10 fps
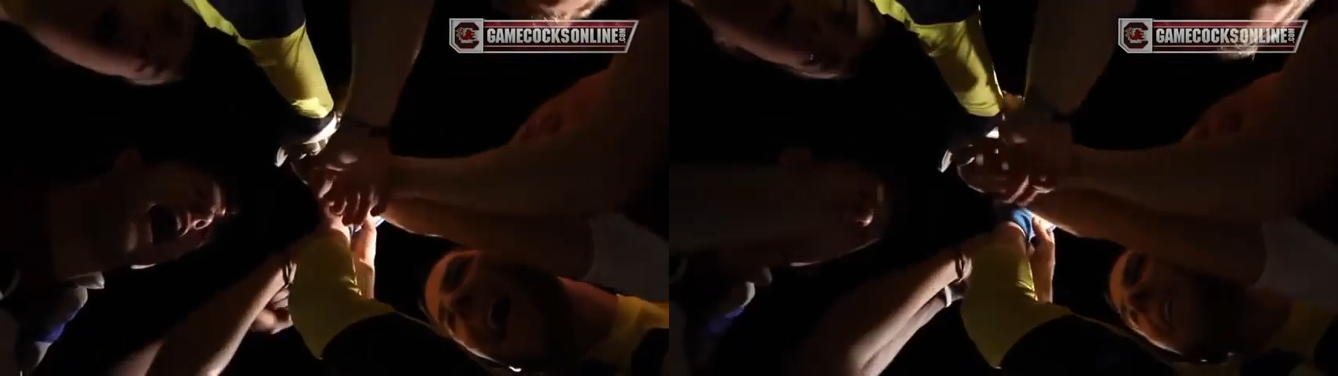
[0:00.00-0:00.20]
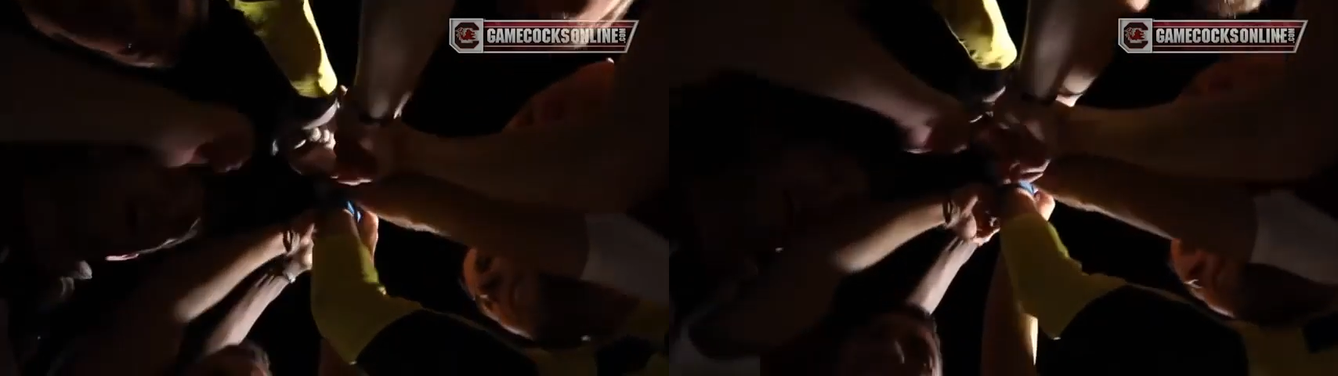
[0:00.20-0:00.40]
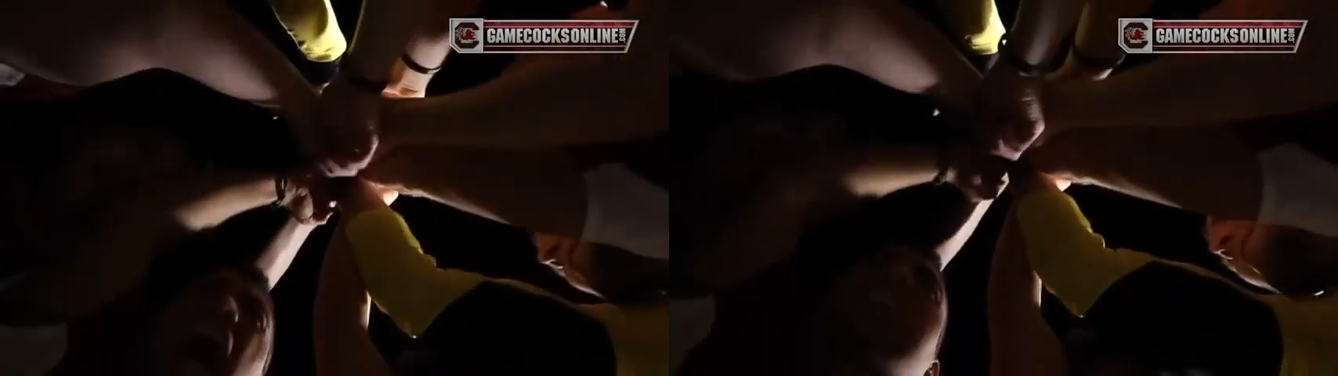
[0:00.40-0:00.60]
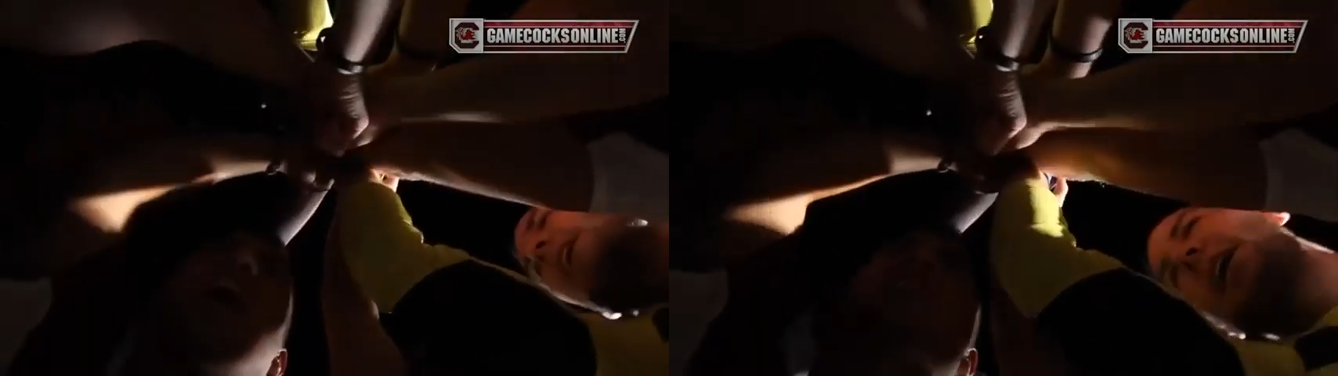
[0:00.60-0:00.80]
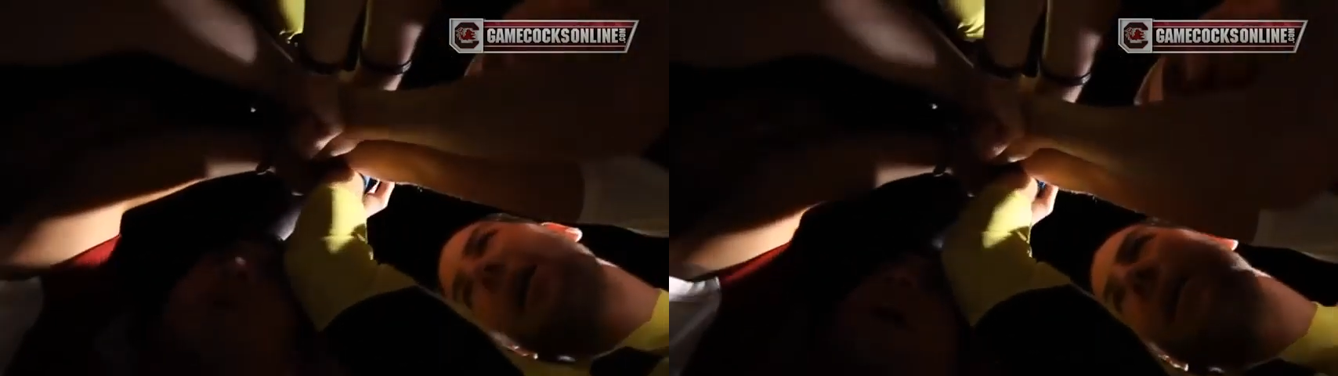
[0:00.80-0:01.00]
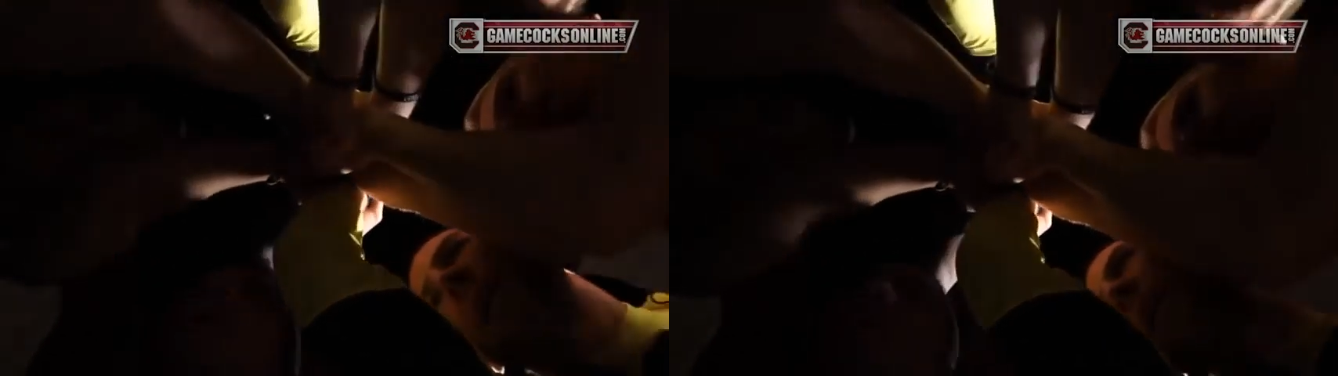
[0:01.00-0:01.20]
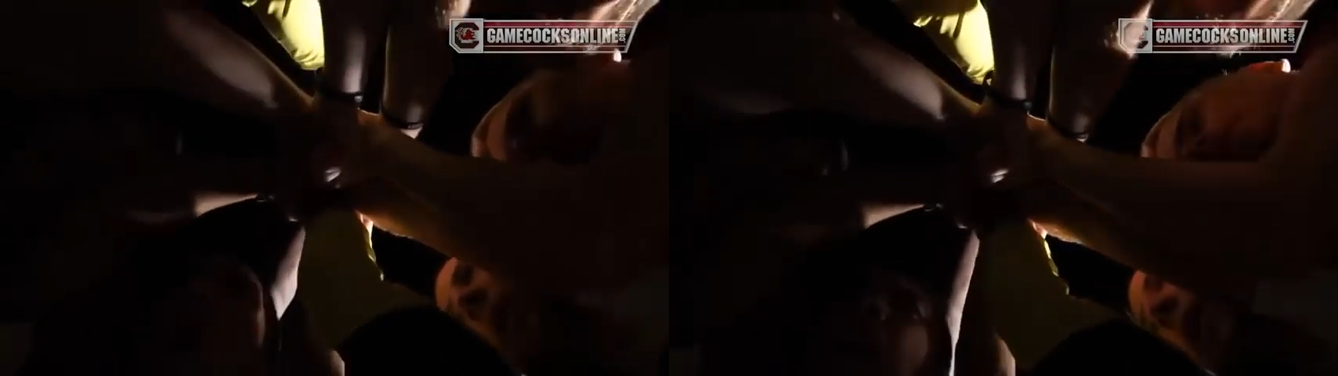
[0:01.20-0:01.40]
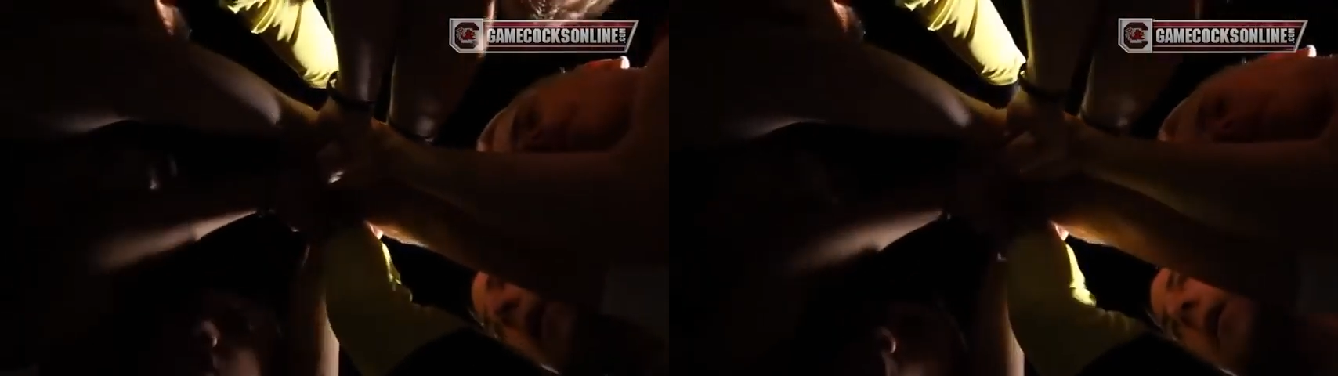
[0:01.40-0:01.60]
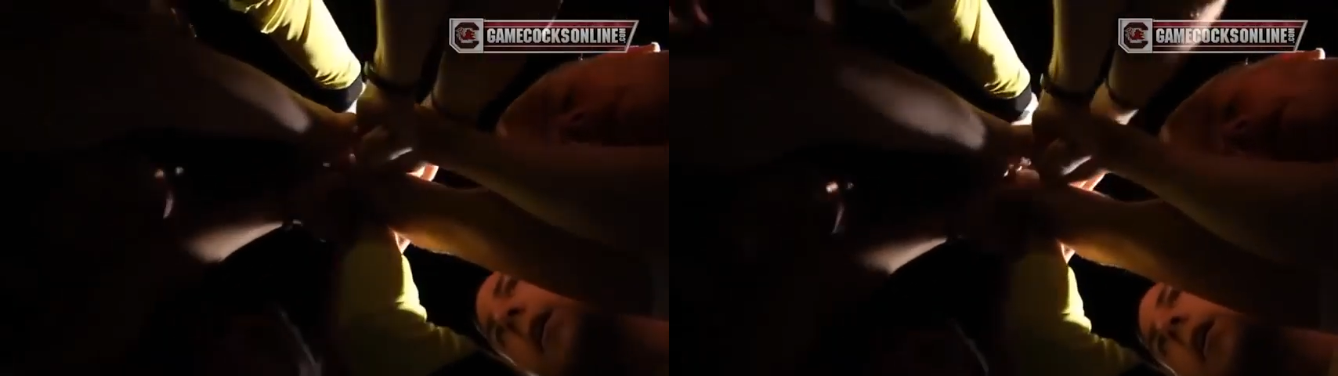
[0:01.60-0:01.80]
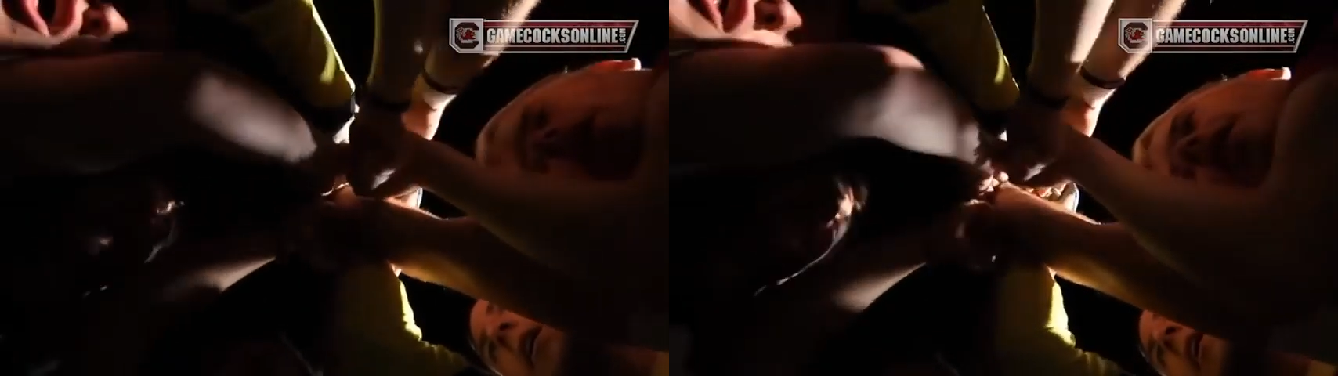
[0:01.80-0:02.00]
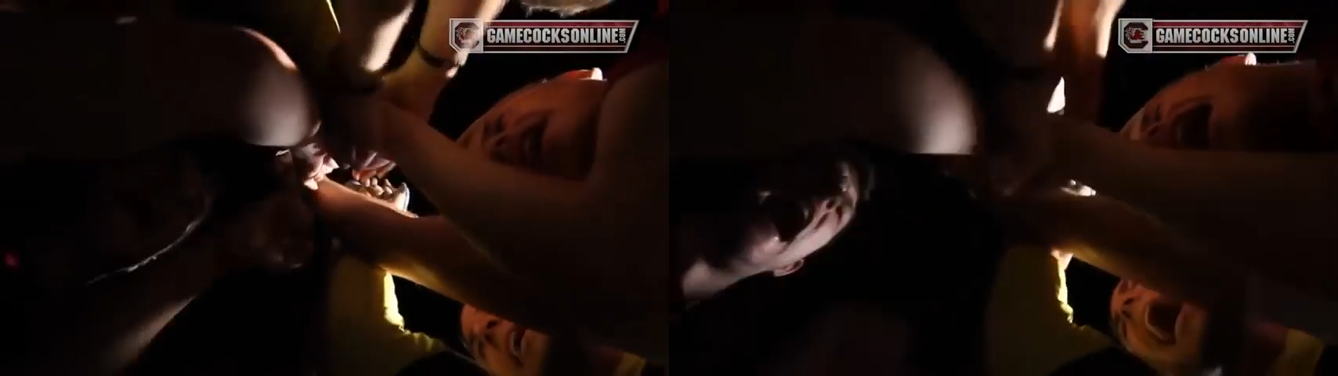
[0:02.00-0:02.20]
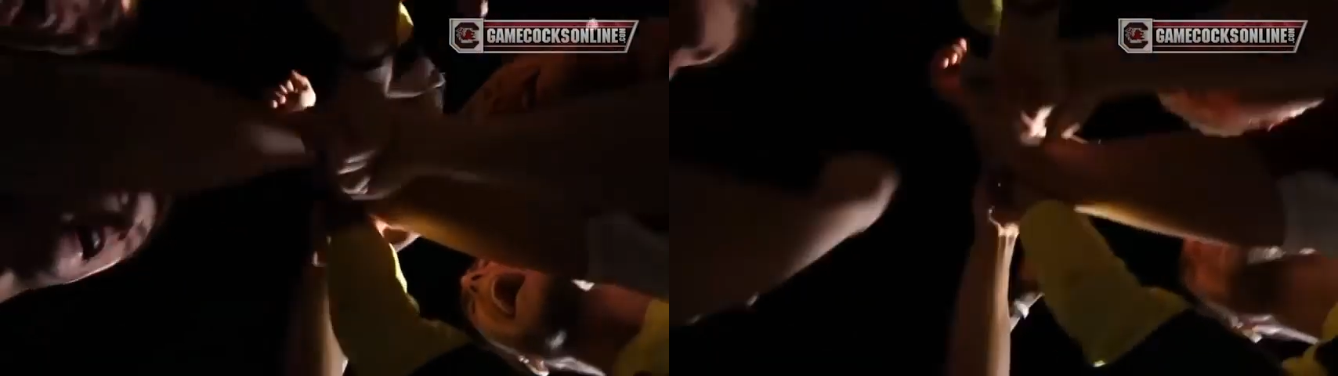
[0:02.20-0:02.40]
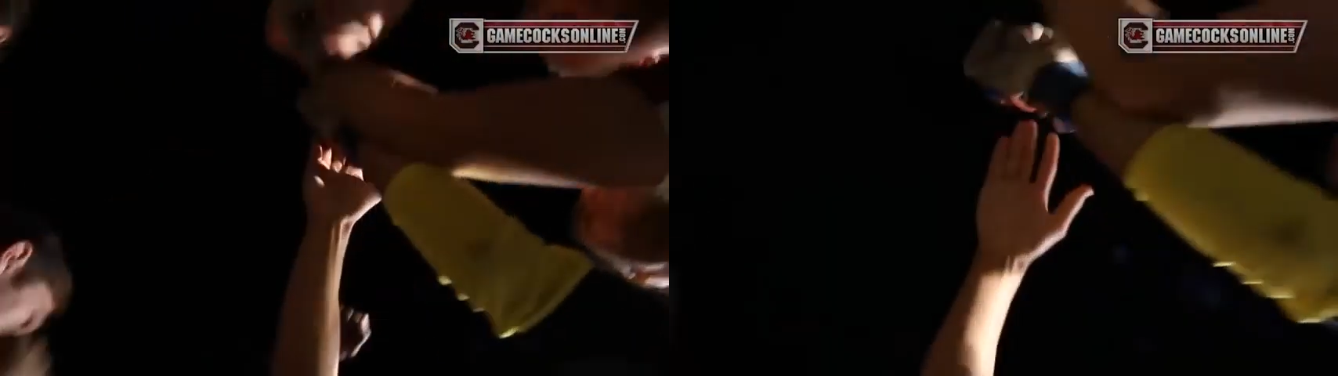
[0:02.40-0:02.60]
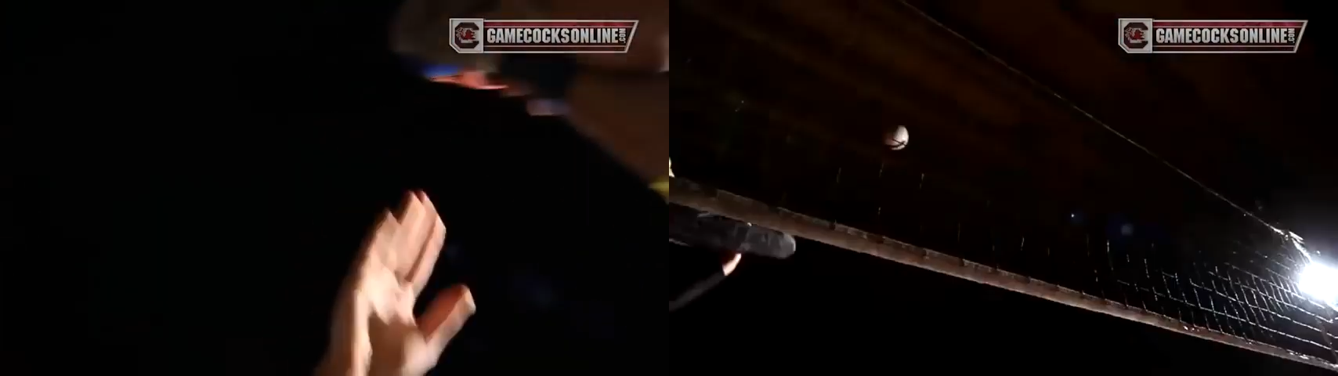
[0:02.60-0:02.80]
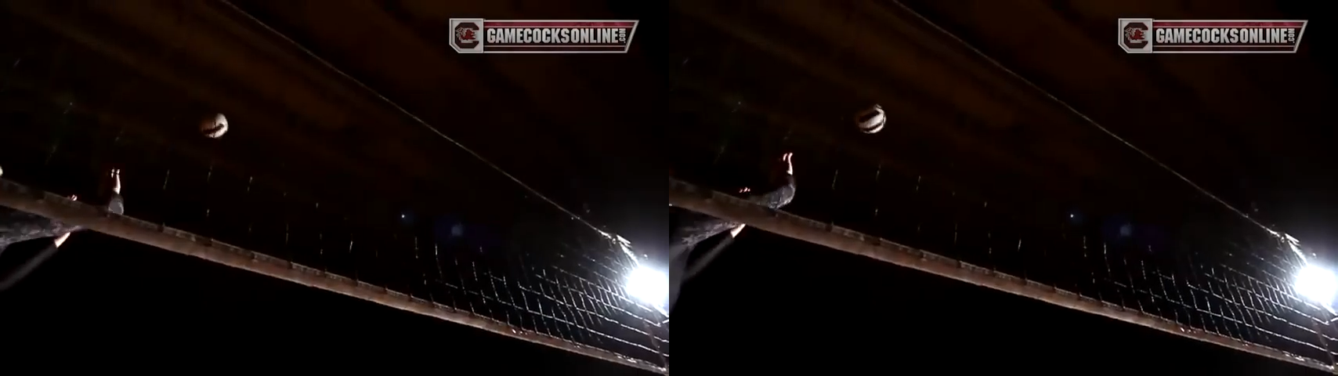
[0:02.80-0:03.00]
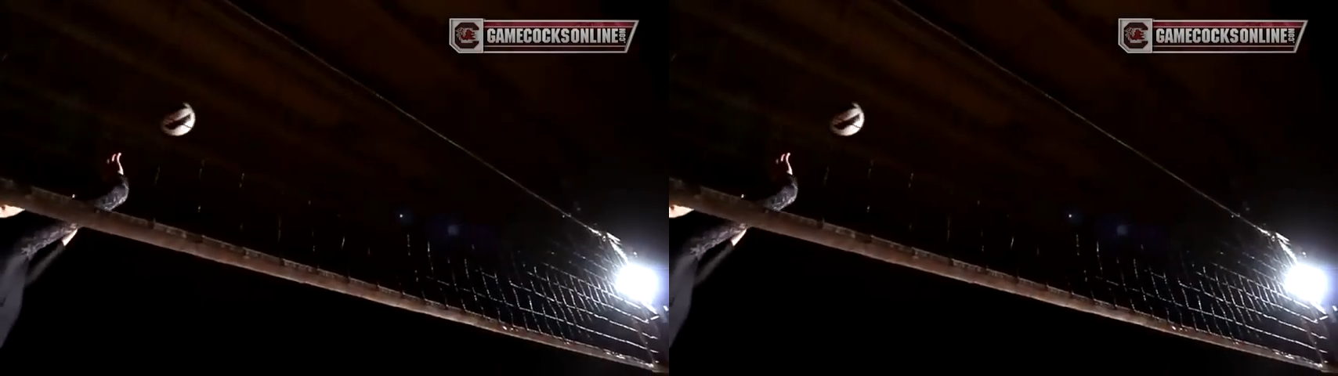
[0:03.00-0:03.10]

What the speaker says: [unreadable: no face in view]